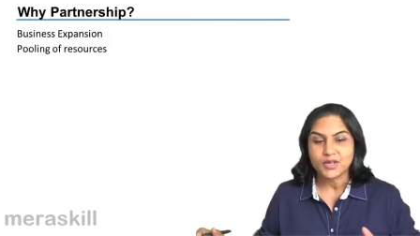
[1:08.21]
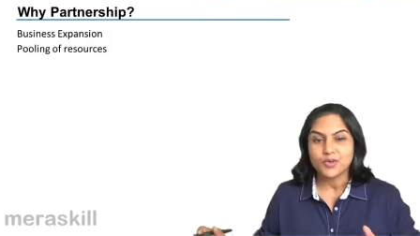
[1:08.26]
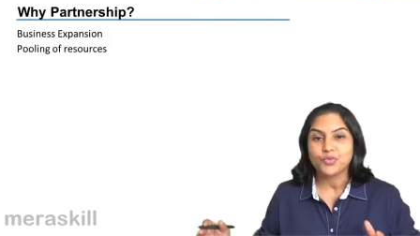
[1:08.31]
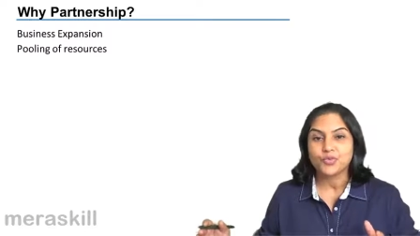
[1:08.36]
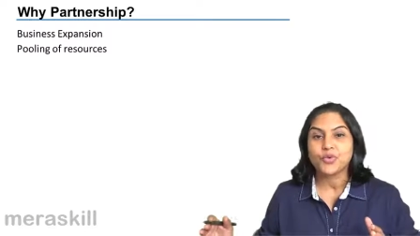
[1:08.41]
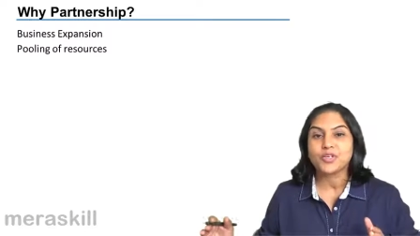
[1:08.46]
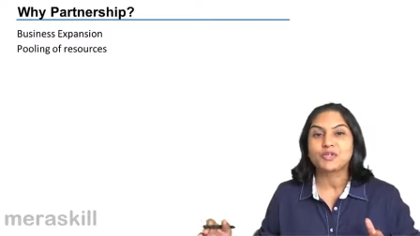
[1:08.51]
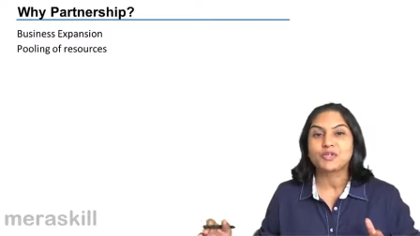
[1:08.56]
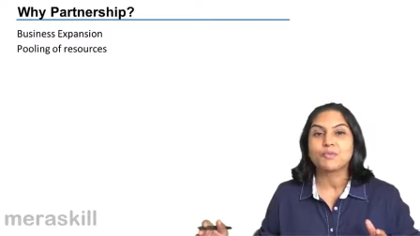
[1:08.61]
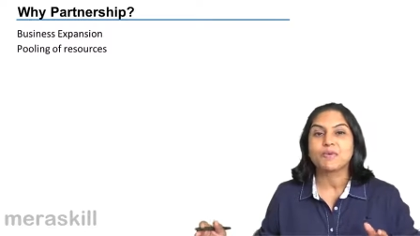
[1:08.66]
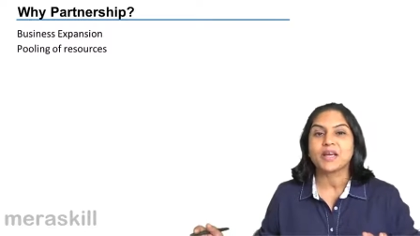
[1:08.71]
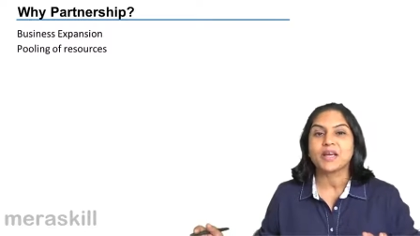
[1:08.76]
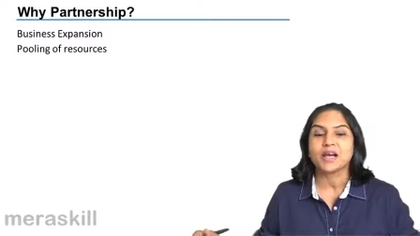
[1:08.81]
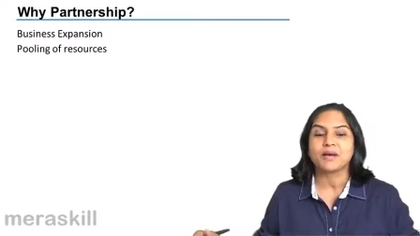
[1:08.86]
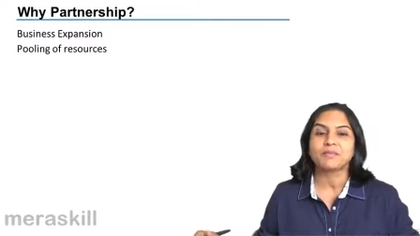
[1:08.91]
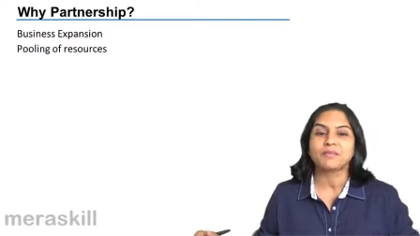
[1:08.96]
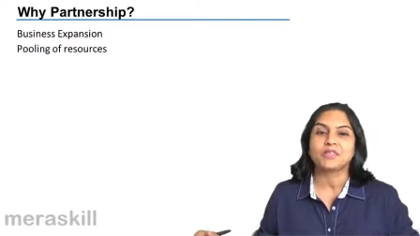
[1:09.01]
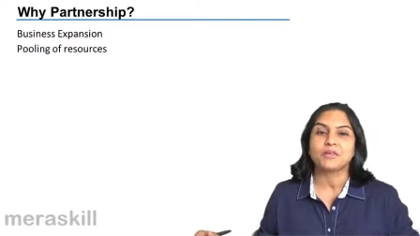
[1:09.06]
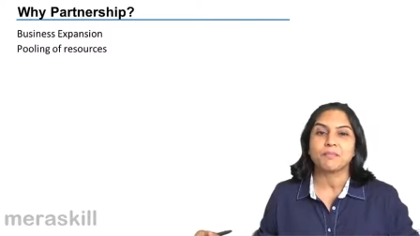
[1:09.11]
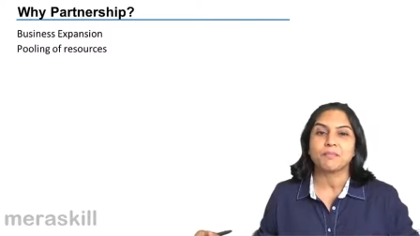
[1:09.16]
which
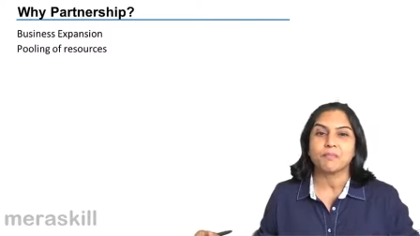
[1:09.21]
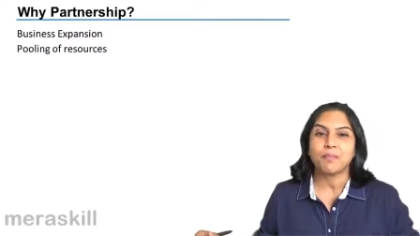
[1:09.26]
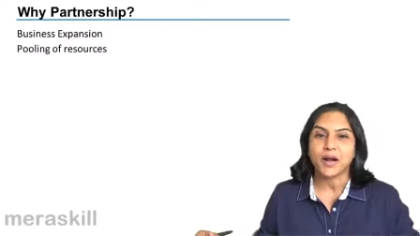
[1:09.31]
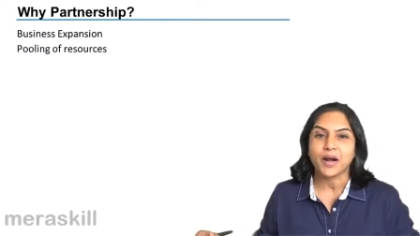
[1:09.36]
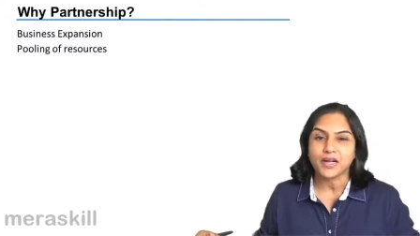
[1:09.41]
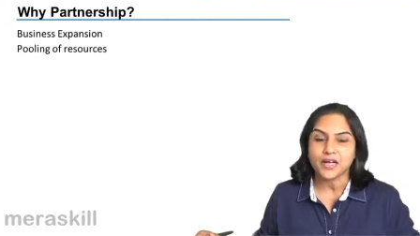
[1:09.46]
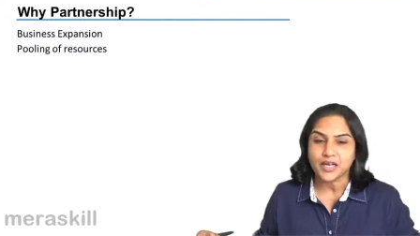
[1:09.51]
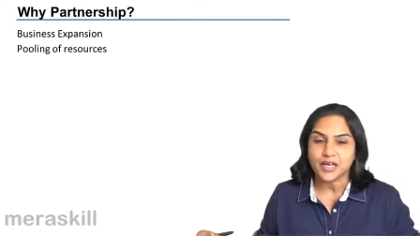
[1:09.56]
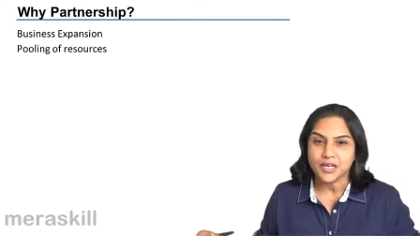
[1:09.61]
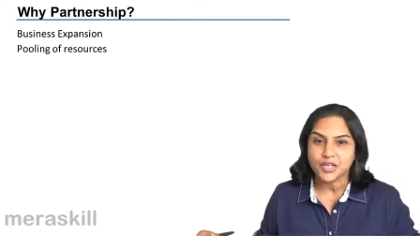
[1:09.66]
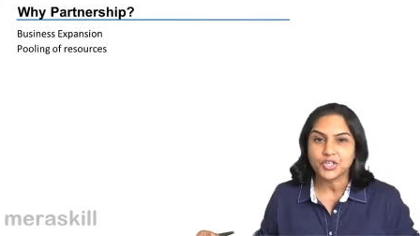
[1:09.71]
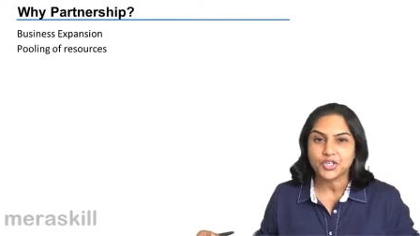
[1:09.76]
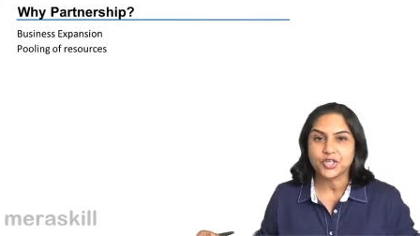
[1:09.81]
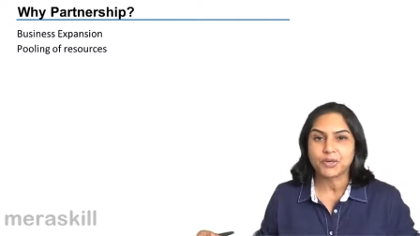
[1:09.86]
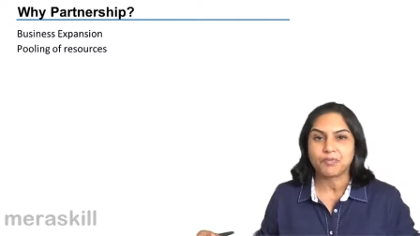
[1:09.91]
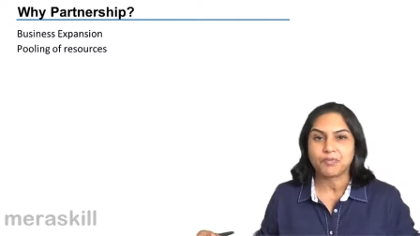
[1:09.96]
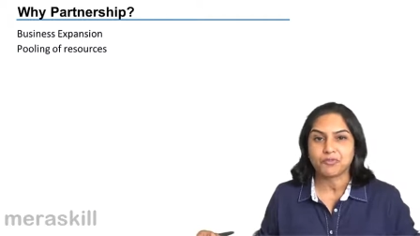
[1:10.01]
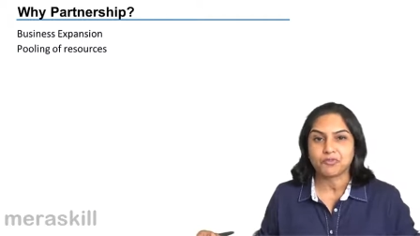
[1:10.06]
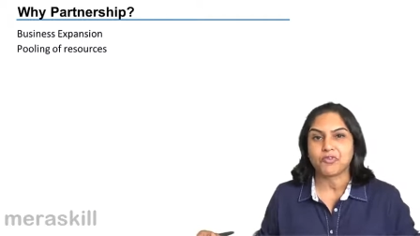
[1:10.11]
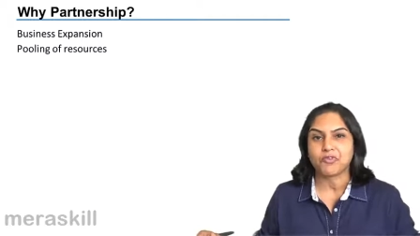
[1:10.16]
becomes a
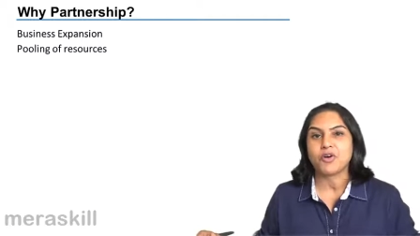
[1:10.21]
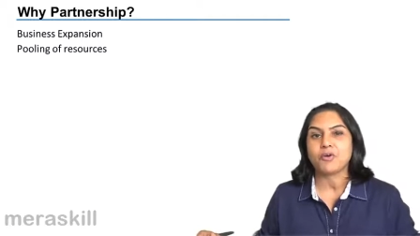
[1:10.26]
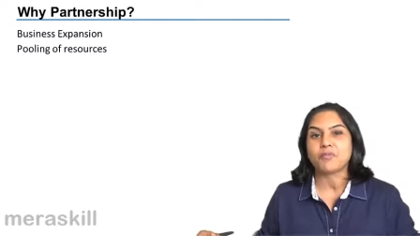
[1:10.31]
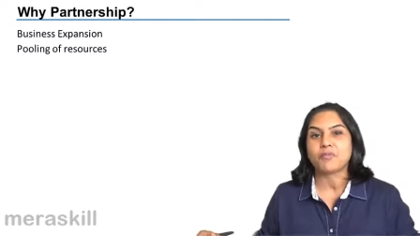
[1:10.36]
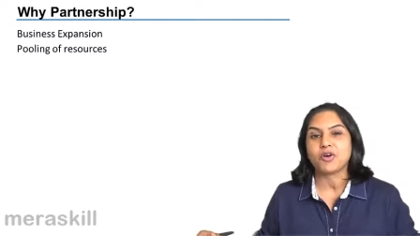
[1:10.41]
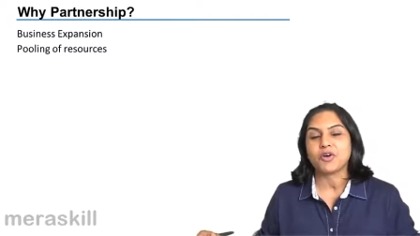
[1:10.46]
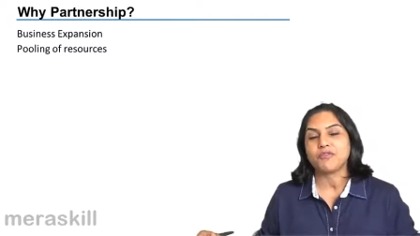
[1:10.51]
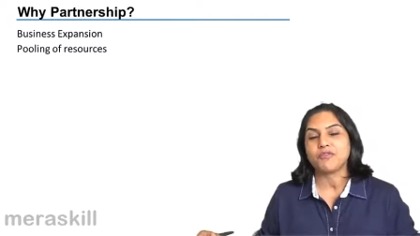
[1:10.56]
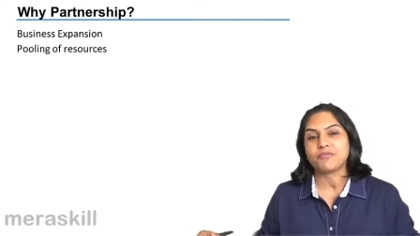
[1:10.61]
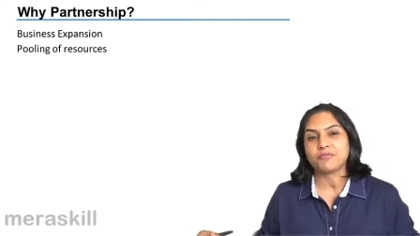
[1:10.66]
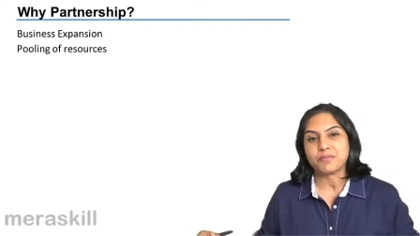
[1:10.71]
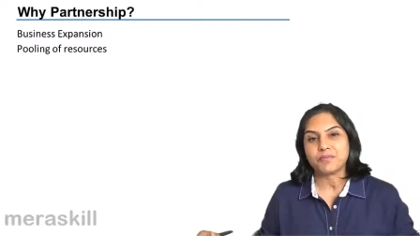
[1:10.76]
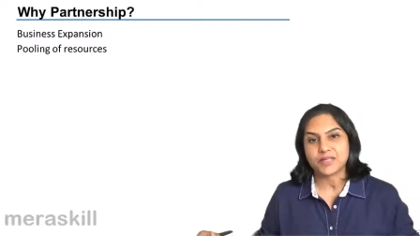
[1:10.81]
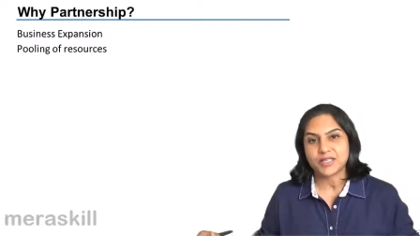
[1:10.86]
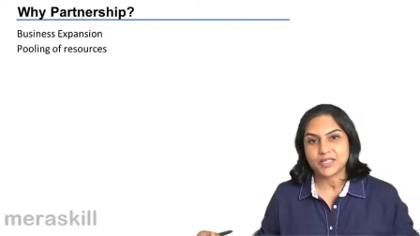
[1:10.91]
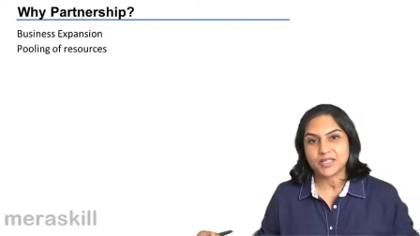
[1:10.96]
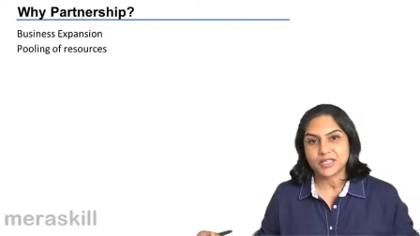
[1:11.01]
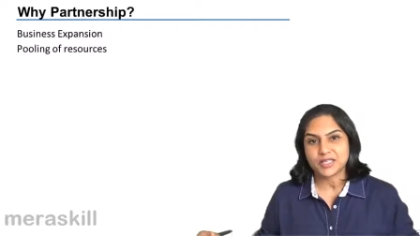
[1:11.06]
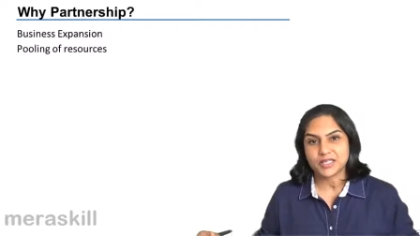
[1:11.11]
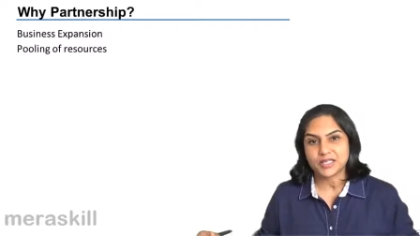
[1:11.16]
partnership form of
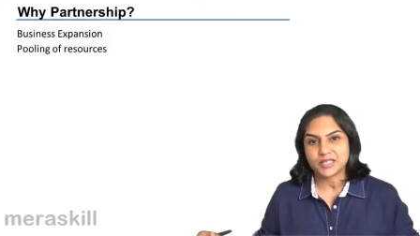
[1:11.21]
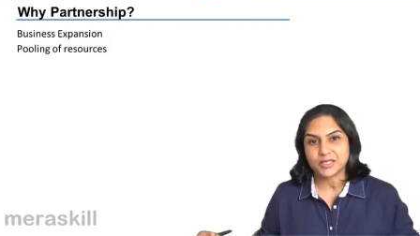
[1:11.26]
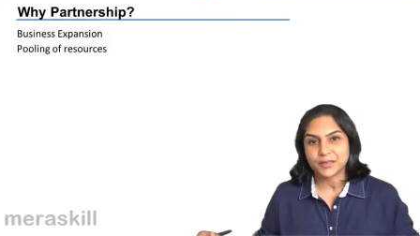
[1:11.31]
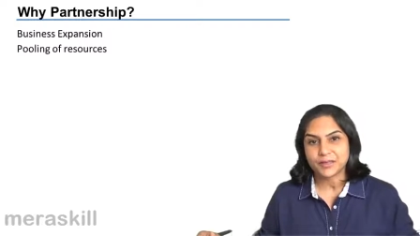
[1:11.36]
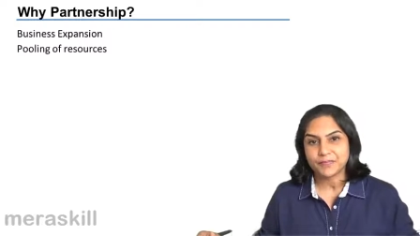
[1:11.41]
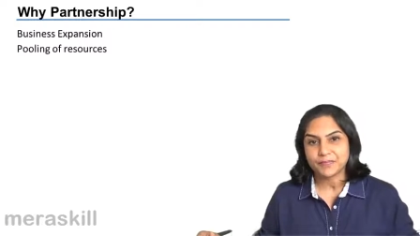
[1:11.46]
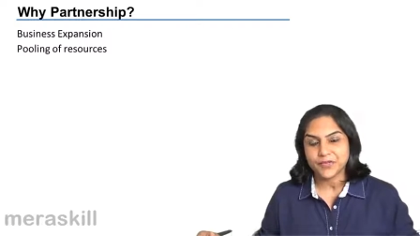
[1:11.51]
business.